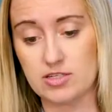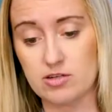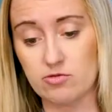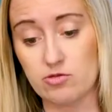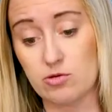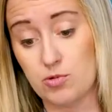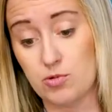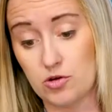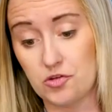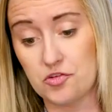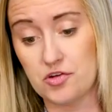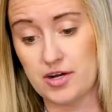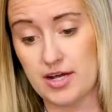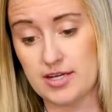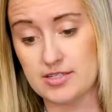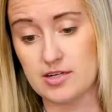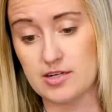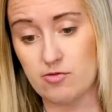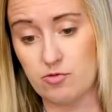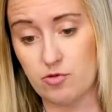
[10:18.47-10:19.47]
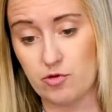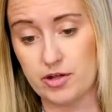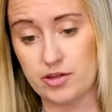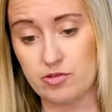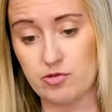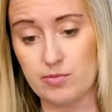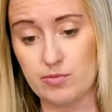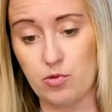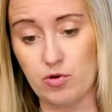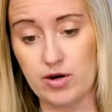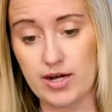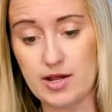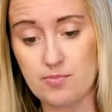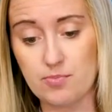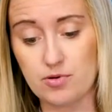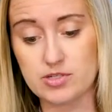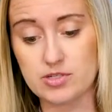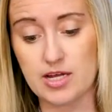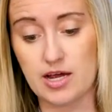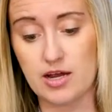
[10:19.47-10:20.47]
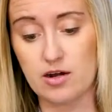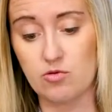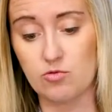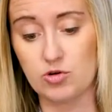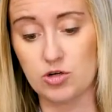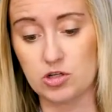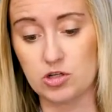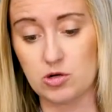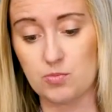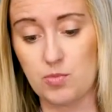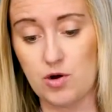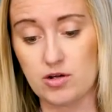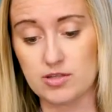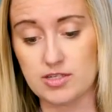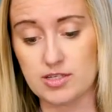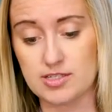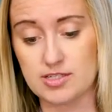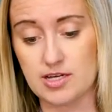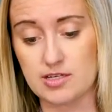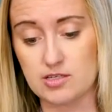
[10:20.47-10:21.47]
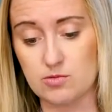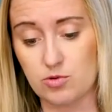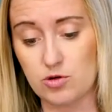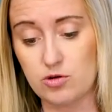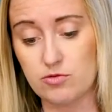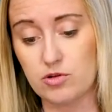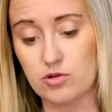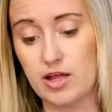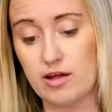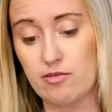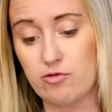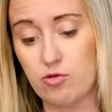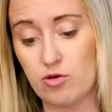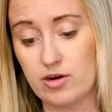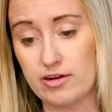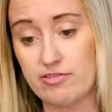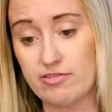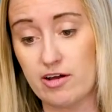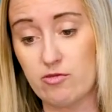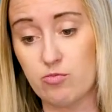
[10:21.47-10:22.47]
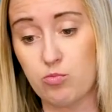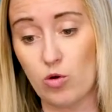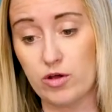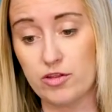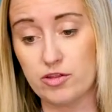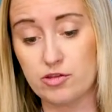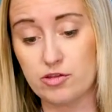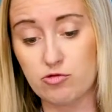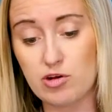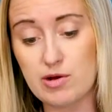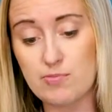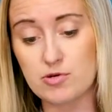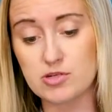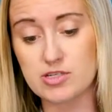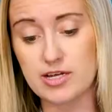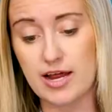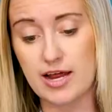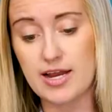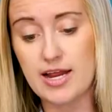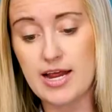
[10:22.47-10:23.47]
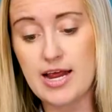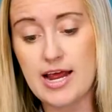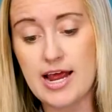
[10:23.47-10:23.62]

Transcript: Silver Bulletin has it at 43.8%, Real Clear Politics has approval at 45.3%,